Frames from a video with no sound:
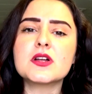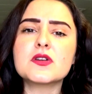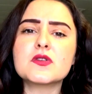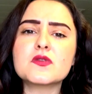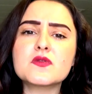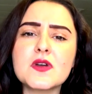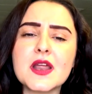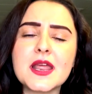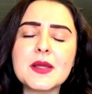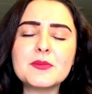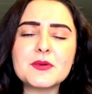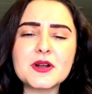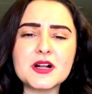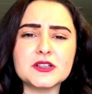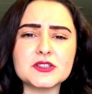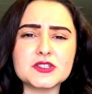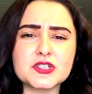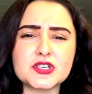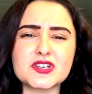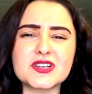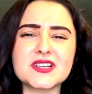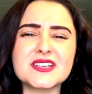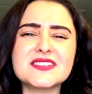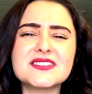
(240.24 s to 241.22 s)
Rape
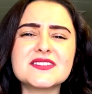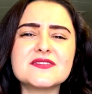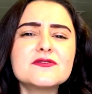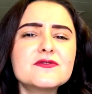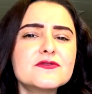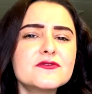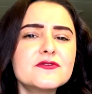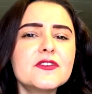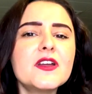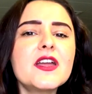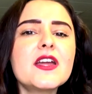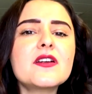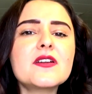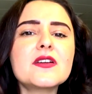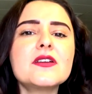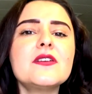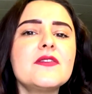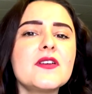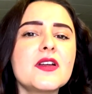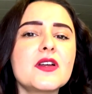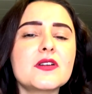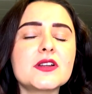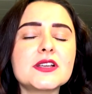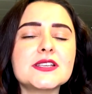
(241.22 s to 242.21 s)
culture is a
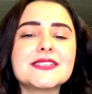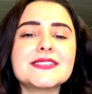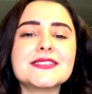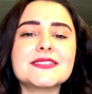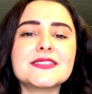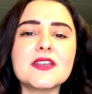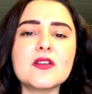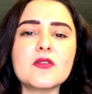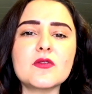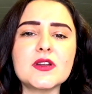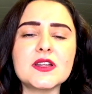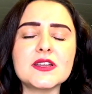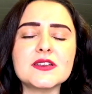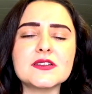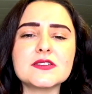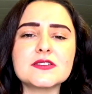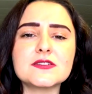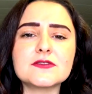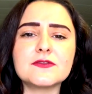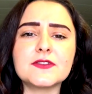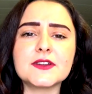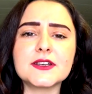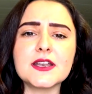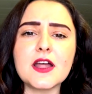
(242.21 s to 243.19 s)
very
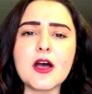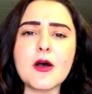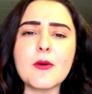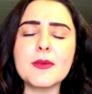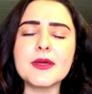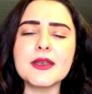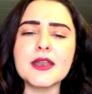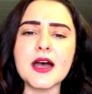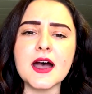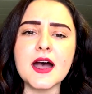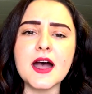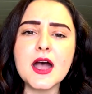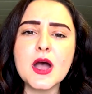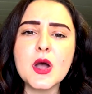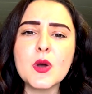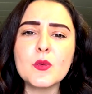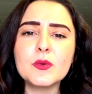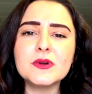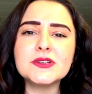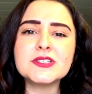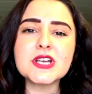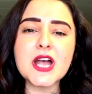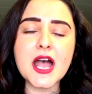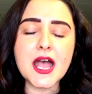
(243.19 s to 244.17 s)
serious phenomenon
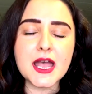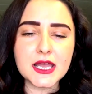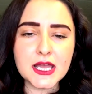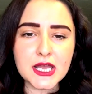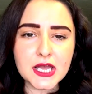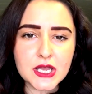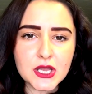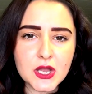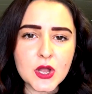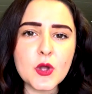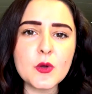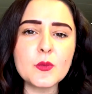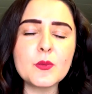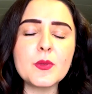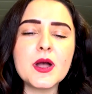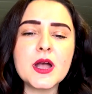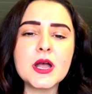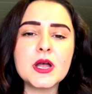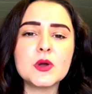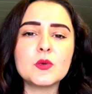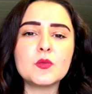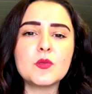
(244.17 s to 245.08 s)
which I hope